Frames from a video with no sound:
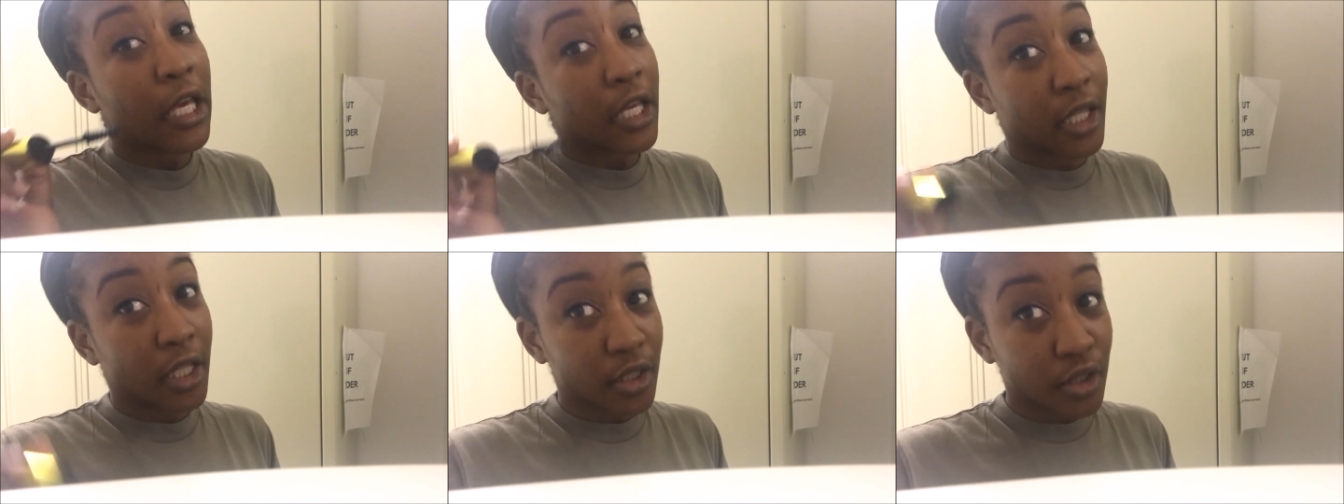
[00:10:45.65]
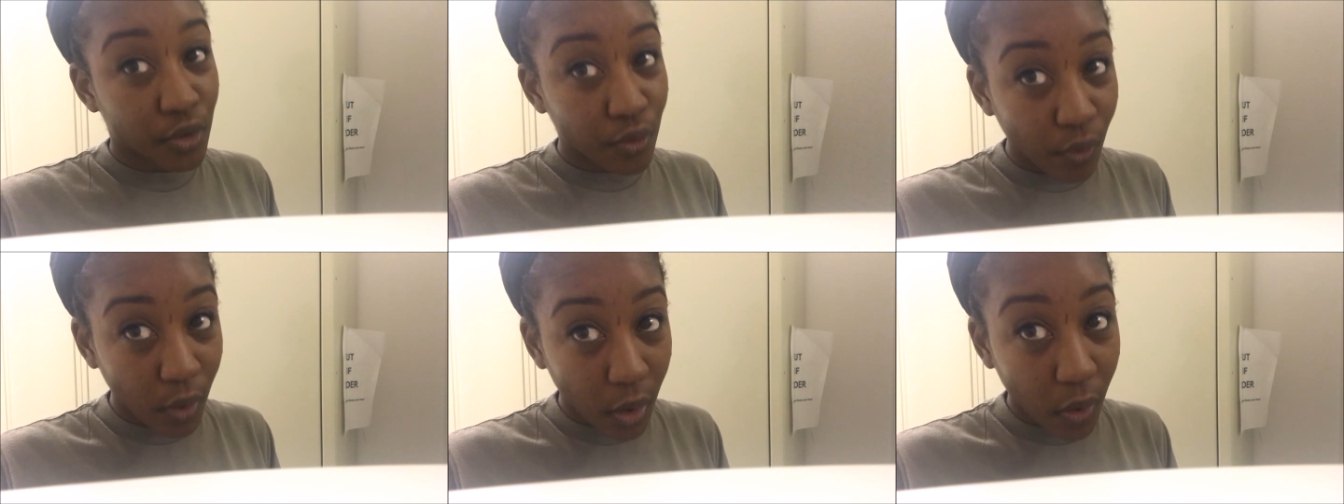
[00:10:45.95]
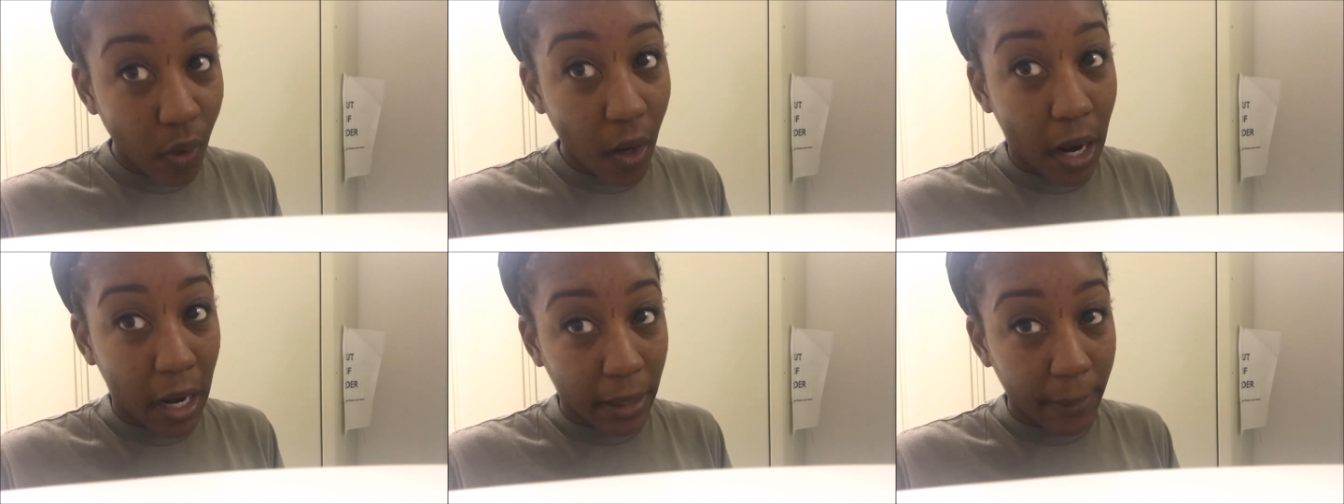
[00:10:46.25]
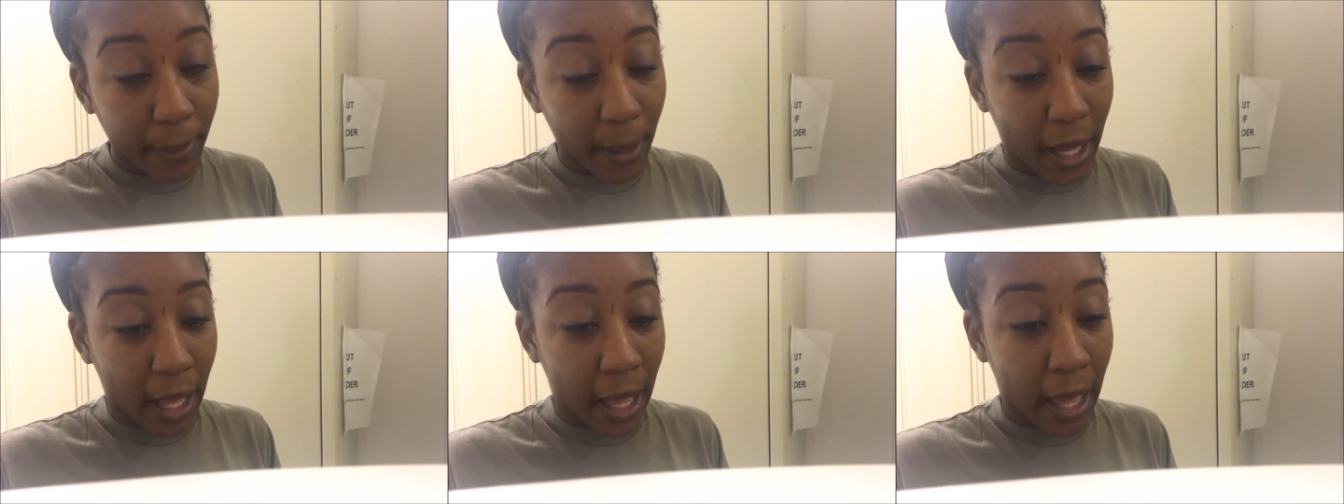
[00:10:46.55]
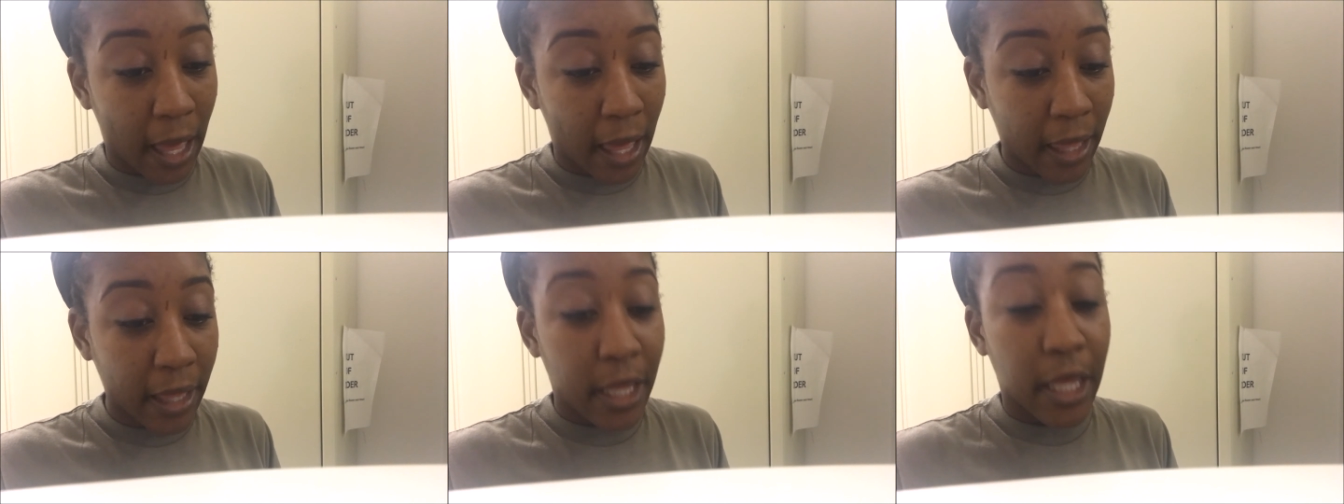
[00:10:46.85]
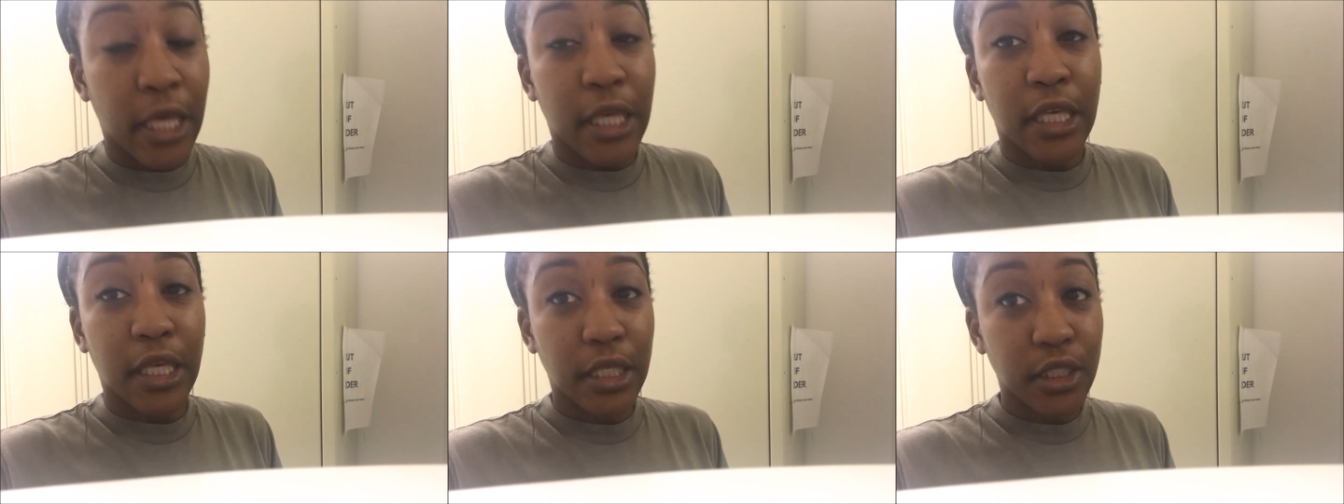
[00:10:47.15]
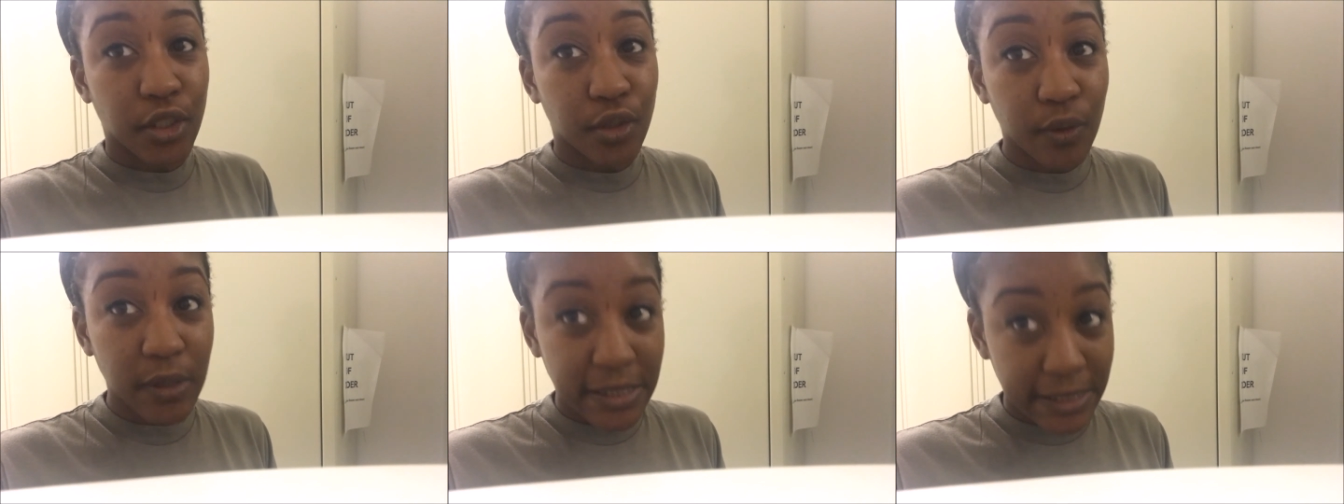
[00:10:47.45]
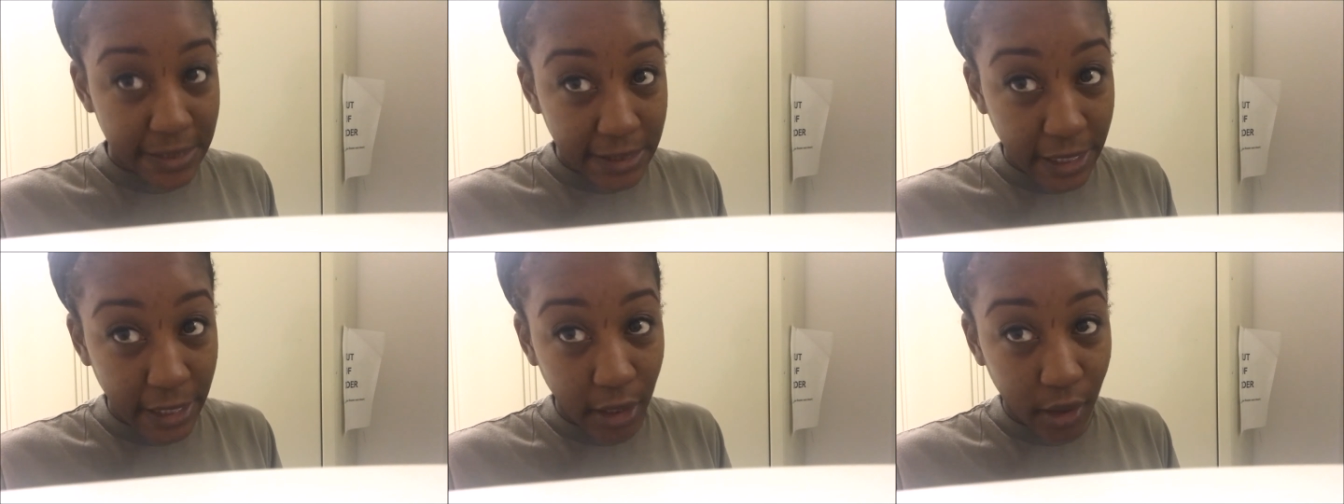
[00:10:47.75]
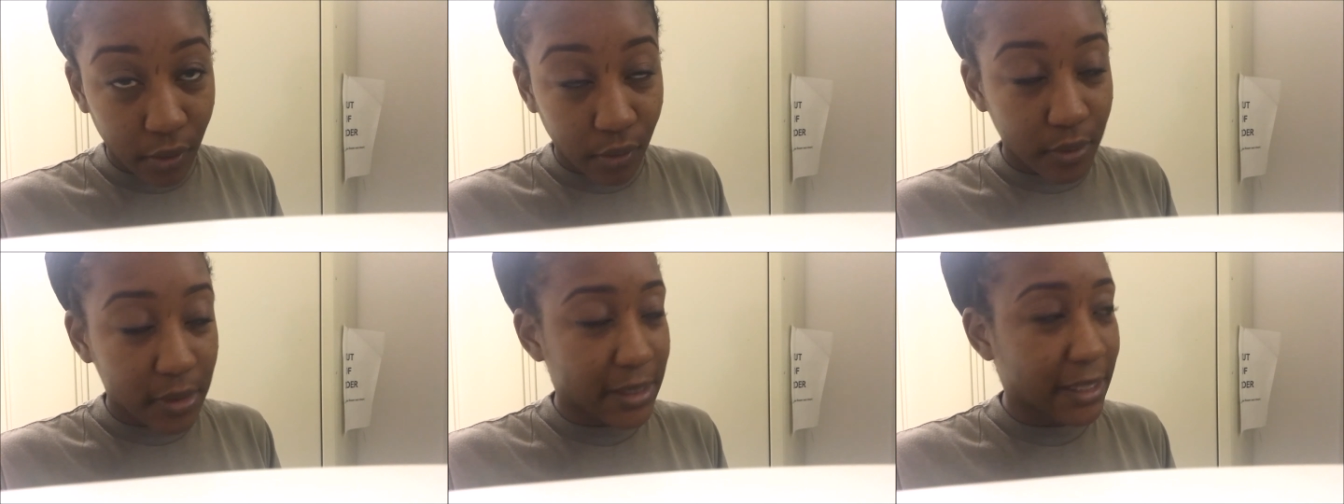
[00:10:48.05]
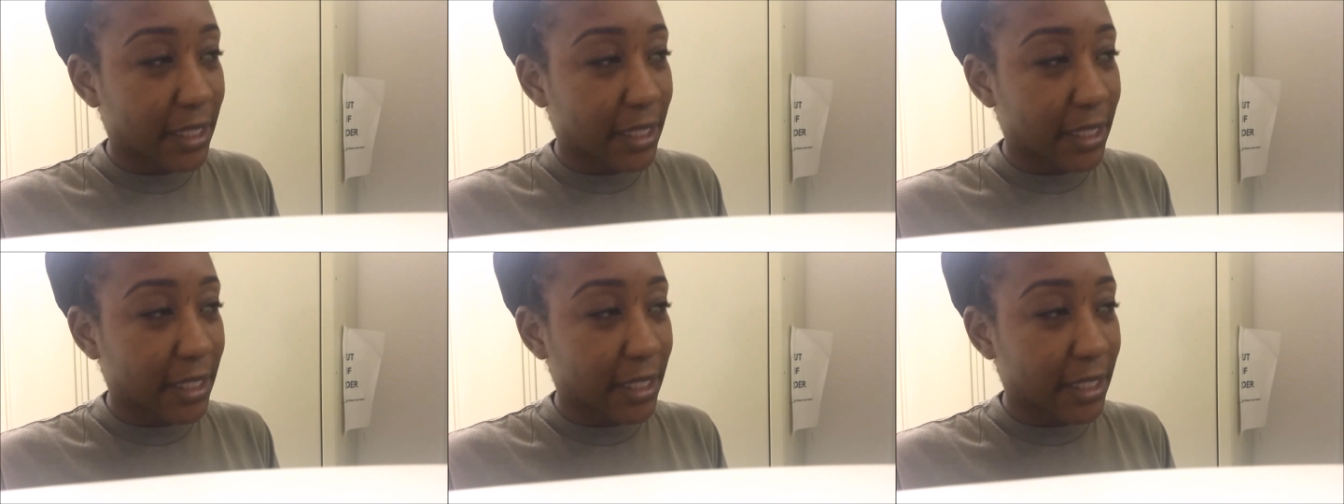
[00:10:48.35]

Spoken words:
Get you a crock pot, get you a skillet,